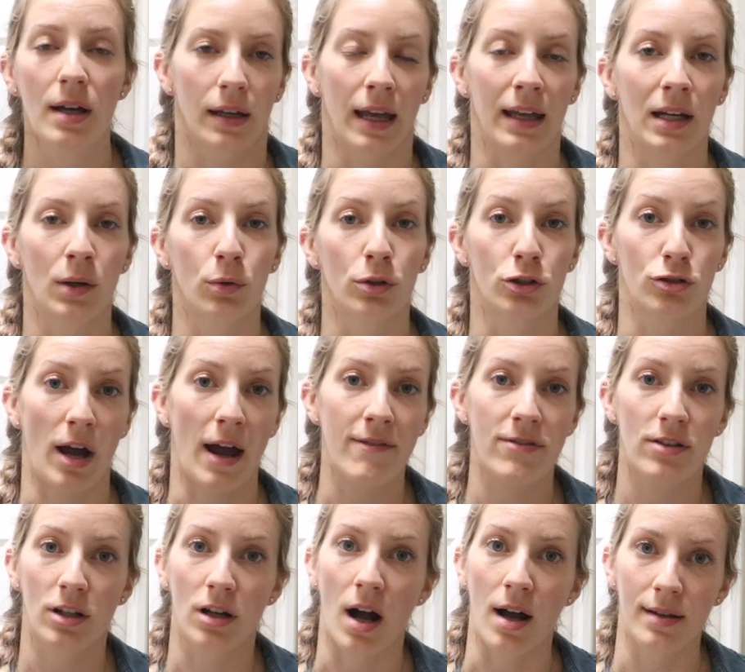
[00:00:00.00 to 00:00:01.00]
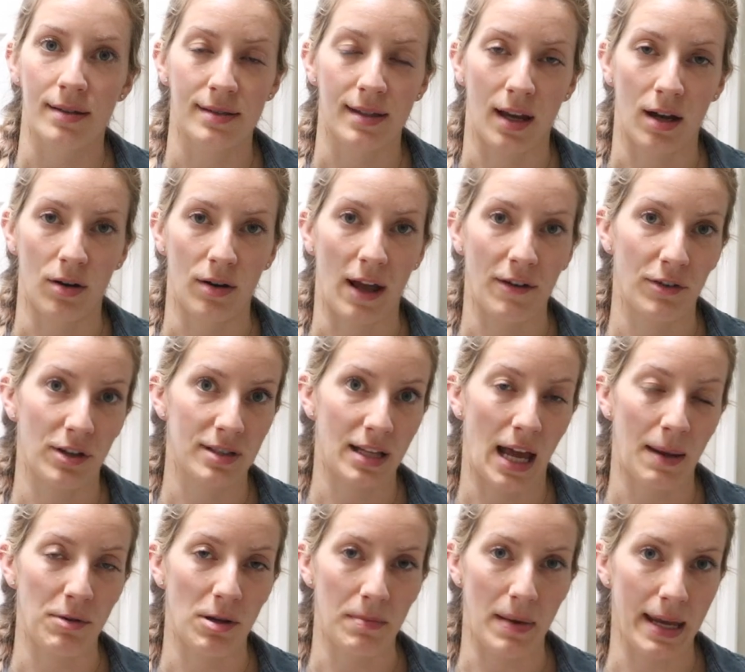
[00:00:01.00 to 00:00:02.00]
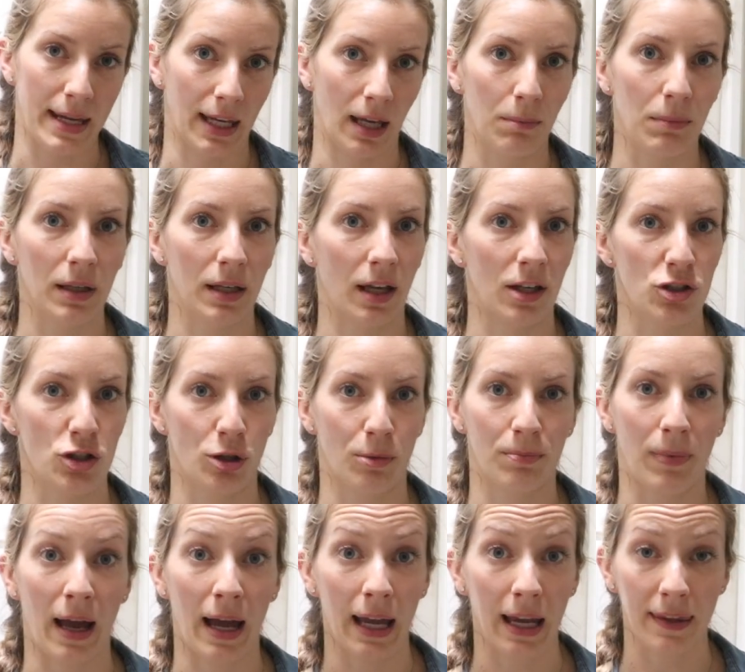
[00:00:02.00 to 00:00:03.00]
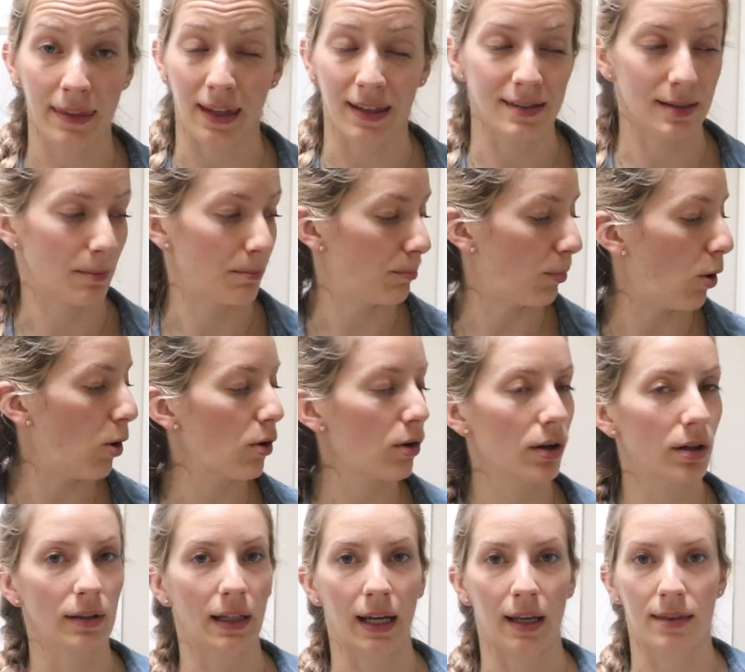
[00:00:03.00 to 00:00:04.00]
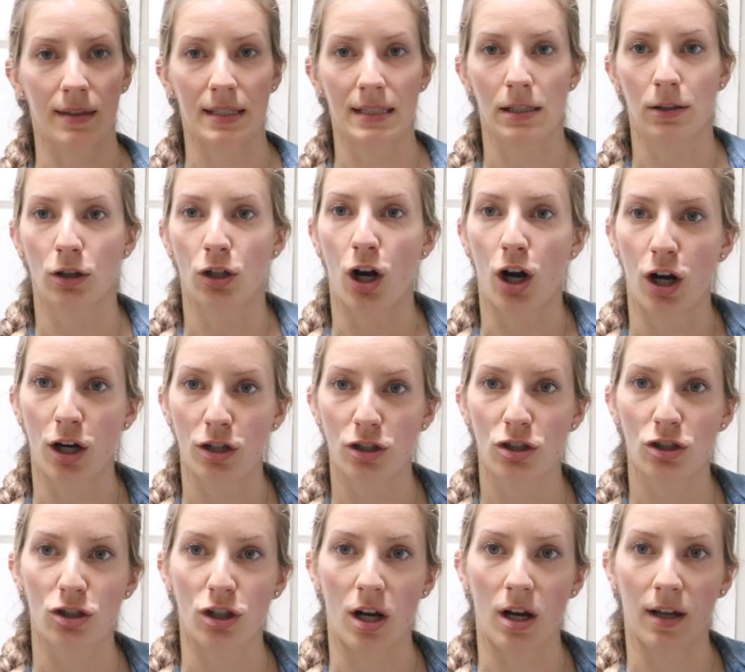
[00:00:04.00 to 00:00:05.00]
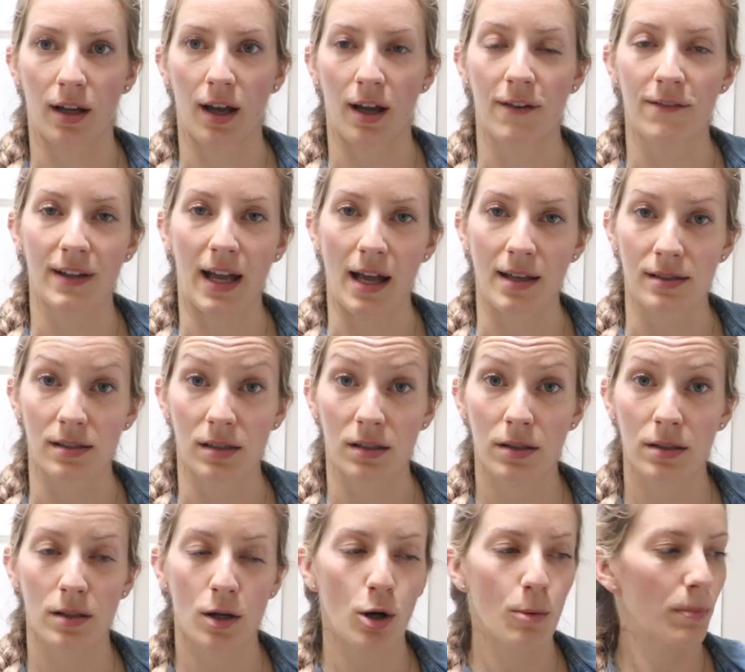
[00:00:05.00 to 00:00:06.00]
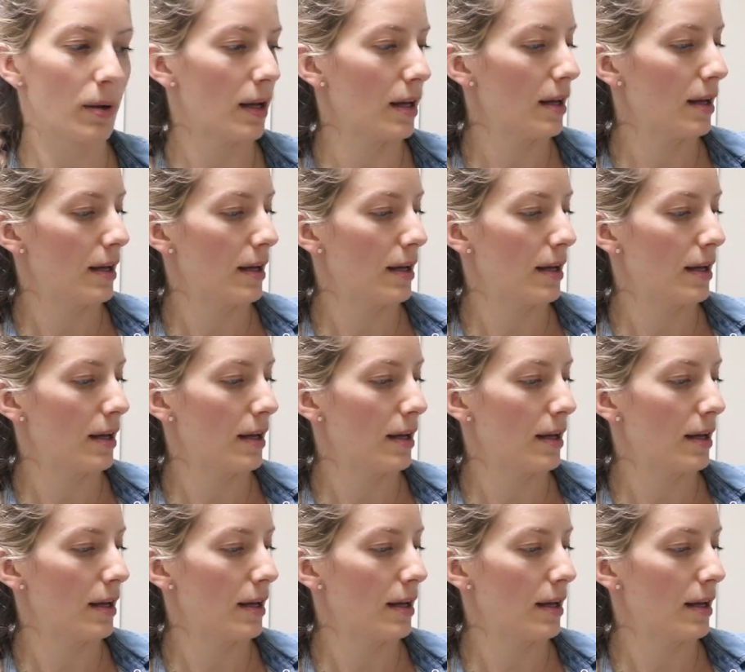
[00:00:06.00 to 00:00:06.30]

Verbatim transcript: and it will drive the cost down every time you make it because you're buying things in bulk, like this large jug of Castile soap,